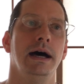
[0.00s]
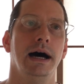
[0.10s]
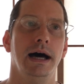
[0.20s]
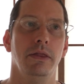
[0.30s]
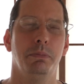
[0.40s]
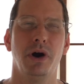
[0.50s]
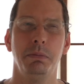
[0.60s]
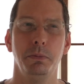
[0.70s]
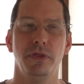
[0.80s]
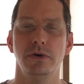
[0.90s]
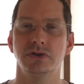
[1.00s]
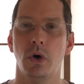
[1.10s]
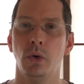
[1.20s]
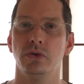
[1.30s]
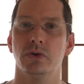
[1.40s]
The problem with those
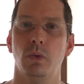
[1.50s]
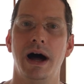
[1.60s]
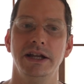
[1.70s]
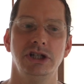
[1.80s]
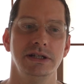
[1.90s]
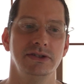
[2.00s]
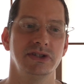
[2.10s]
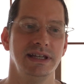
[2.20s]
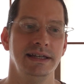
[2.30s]
older watches